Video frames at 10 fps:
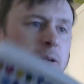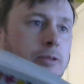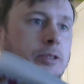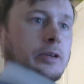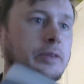
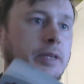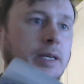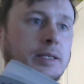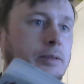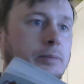sudden that
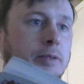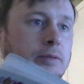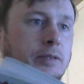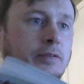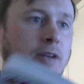is. I mean, if
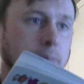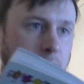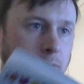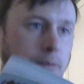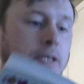it's flapping
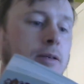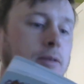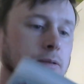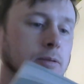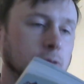the
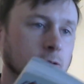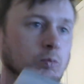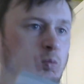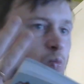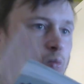wings, it's
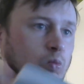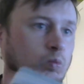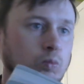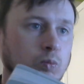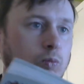
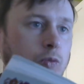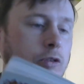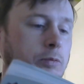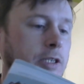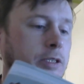an
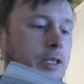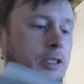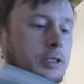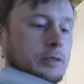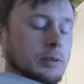
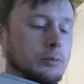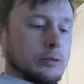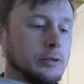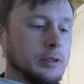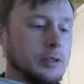expectation of
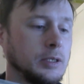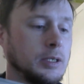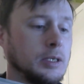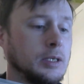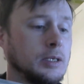upward
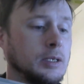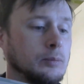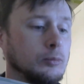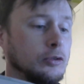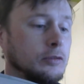
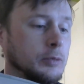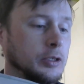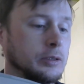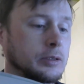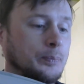
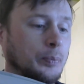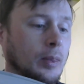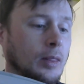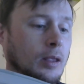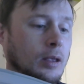movement.
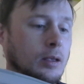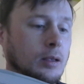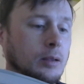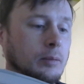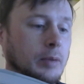
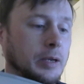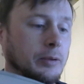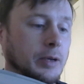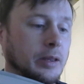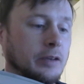But
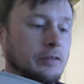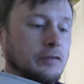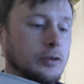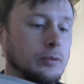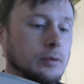anyway, they
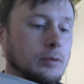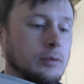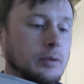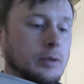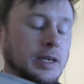flew,
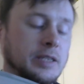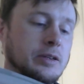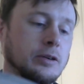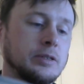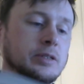like, it's
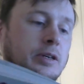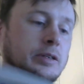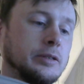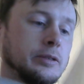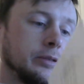not as
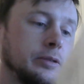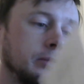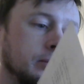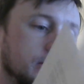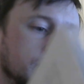sudden
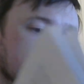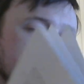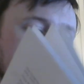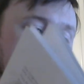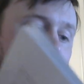as we
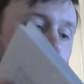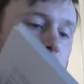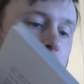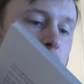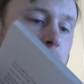had
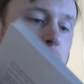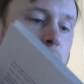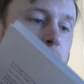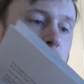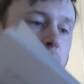something happen
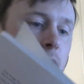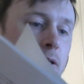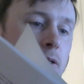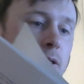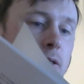suddenly
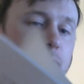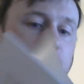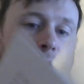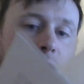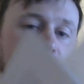earlier.
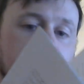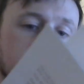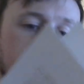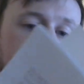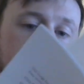And
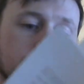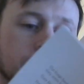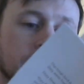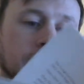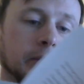Daydream just
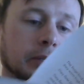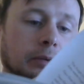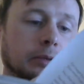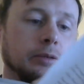appears out